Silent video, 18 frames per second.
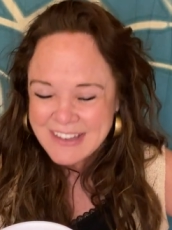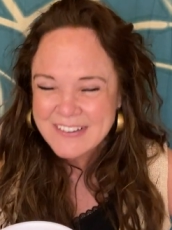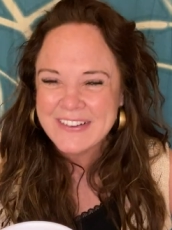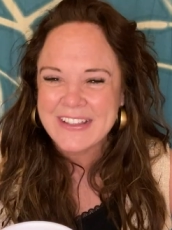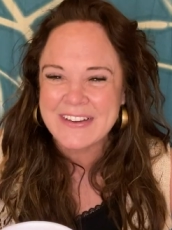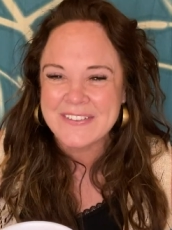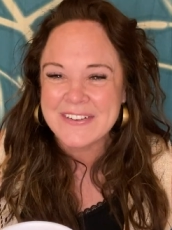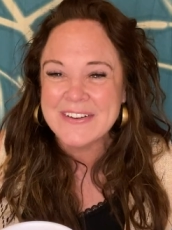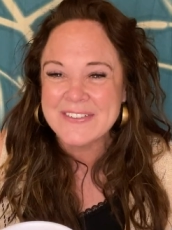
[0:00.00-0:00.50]

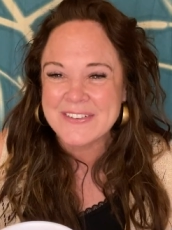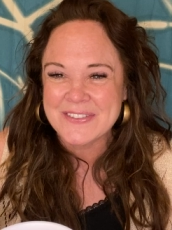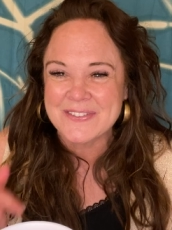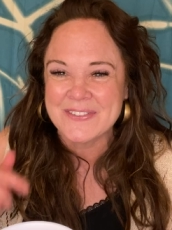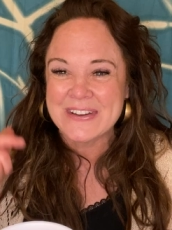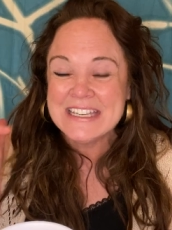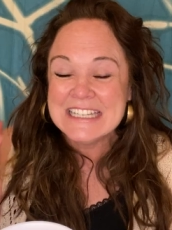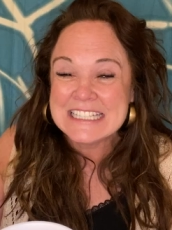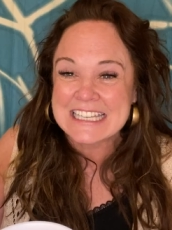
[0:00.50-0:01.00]
well, I went with
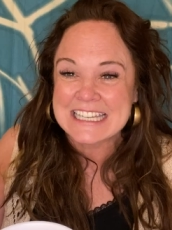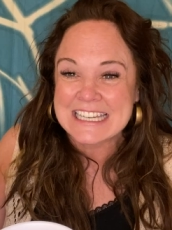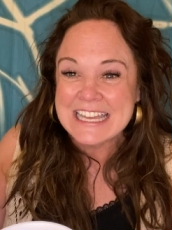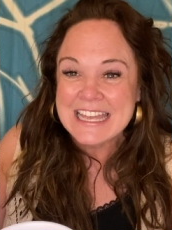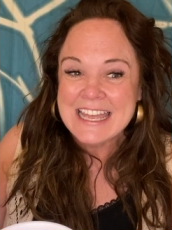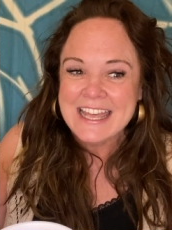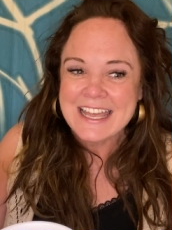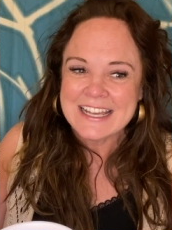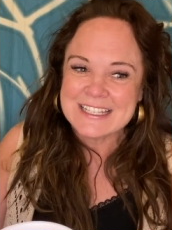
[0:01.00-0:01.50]

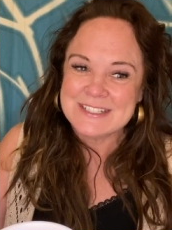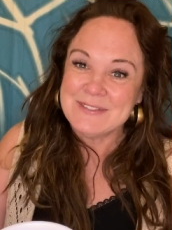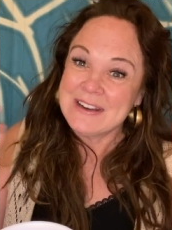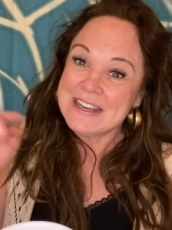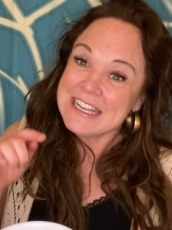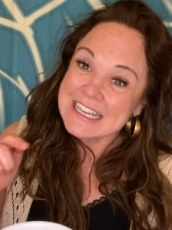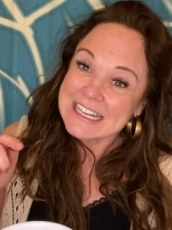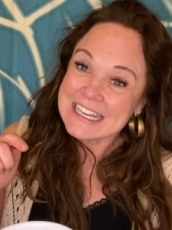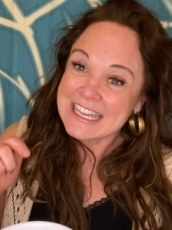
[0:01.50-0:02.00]
Windy because my
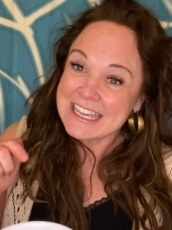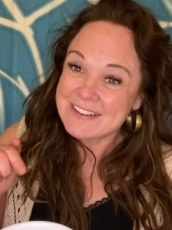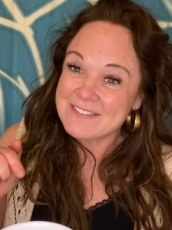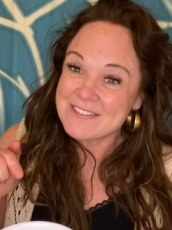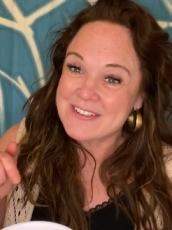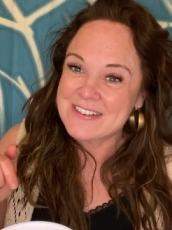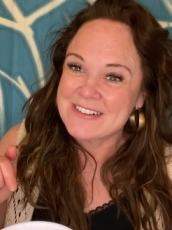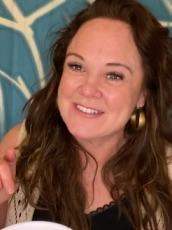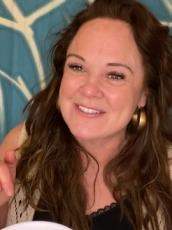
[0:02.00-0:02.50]

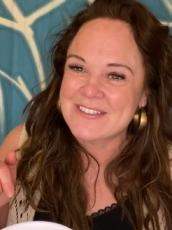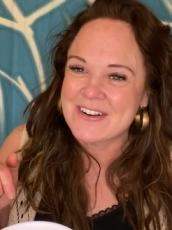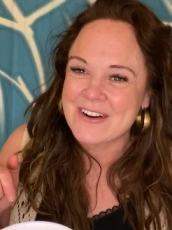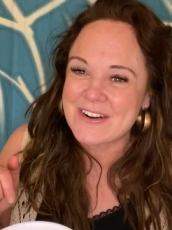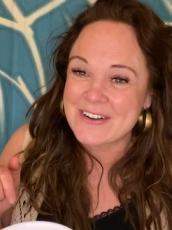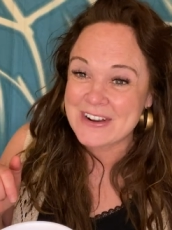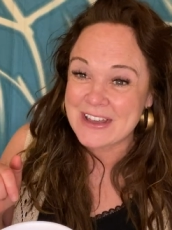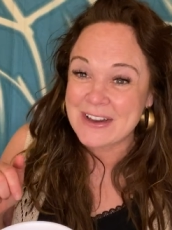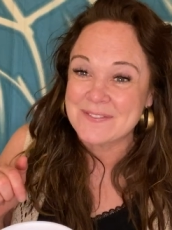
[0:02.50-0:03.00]
nickname
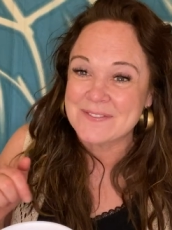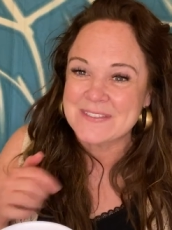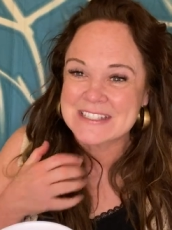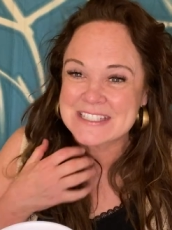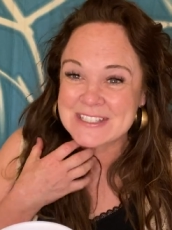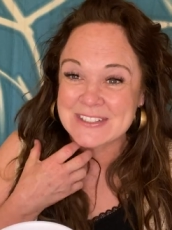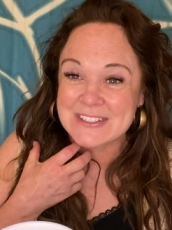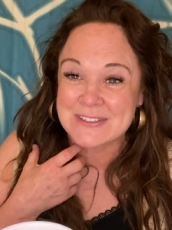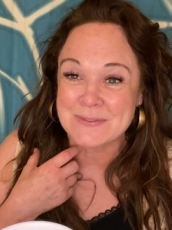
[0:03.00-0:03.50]
growing up, but
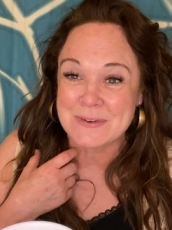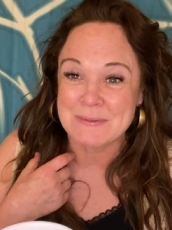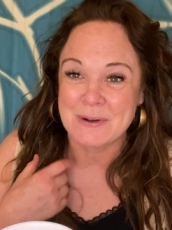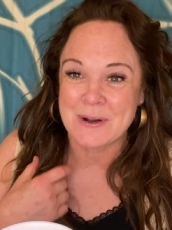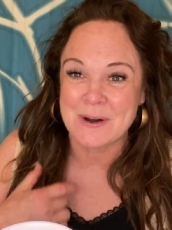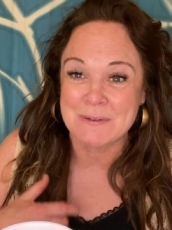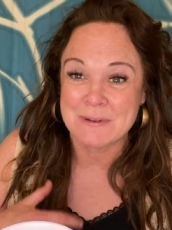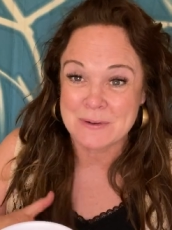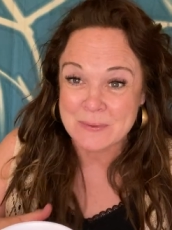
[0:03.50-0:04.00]
still some people
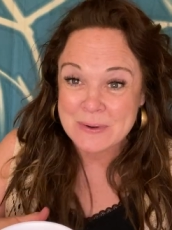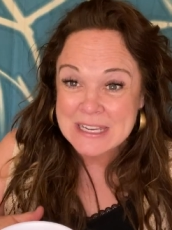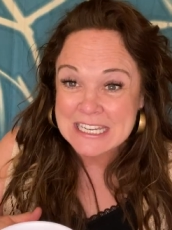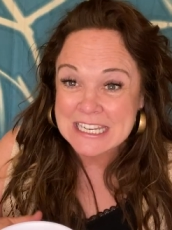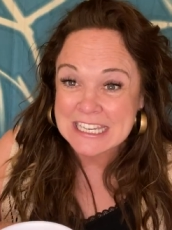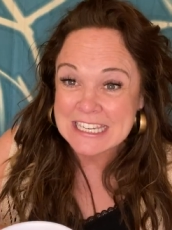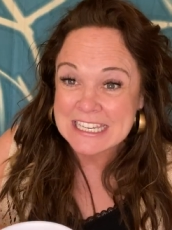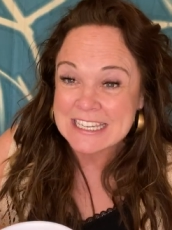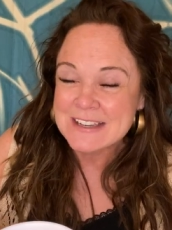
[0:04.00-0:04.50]
call me
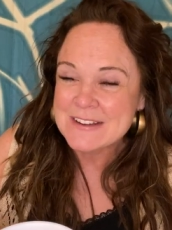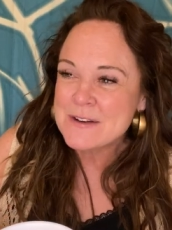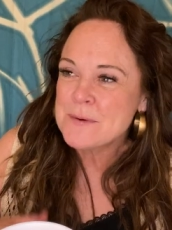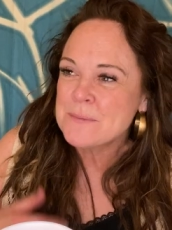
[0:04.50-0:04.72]
Windy.